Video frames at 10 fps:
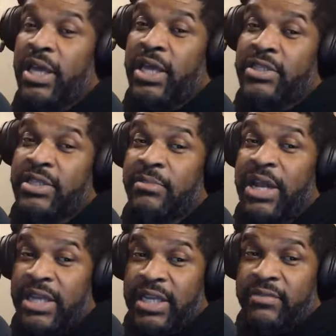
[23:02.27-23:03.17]
And
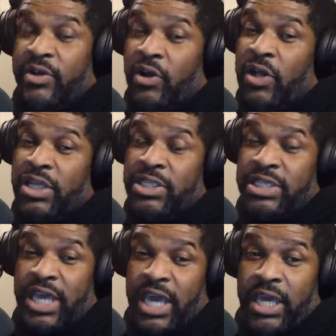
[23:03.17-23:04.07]
somebody can even call in and
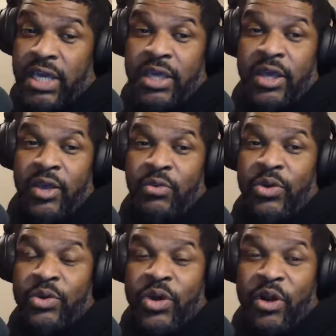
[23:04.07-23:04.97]
say, hey,
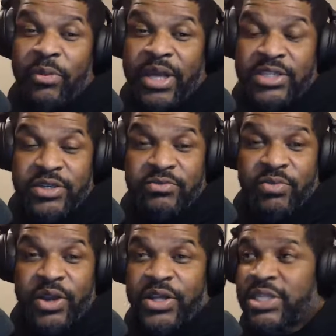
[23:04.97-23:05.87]
well, you can go back to,
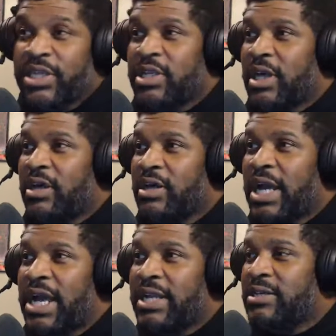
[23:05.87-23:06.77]
where is it?
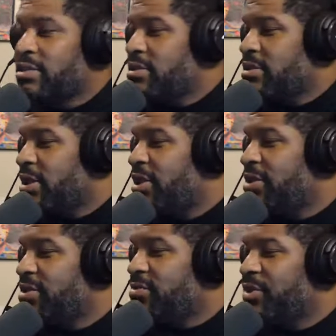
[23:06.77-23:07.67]
Ghana,
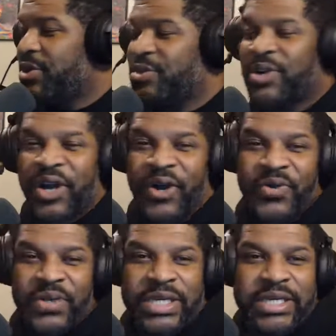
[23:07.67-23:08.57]
where you can
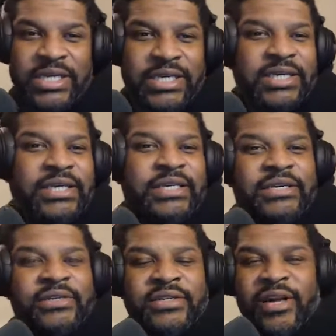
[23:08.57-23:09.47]
go
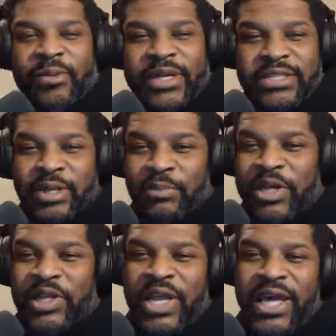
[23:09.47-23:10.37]
and go back to the
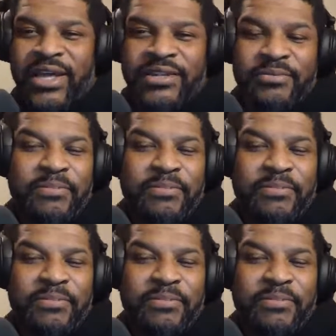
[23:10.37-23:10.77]
motherland.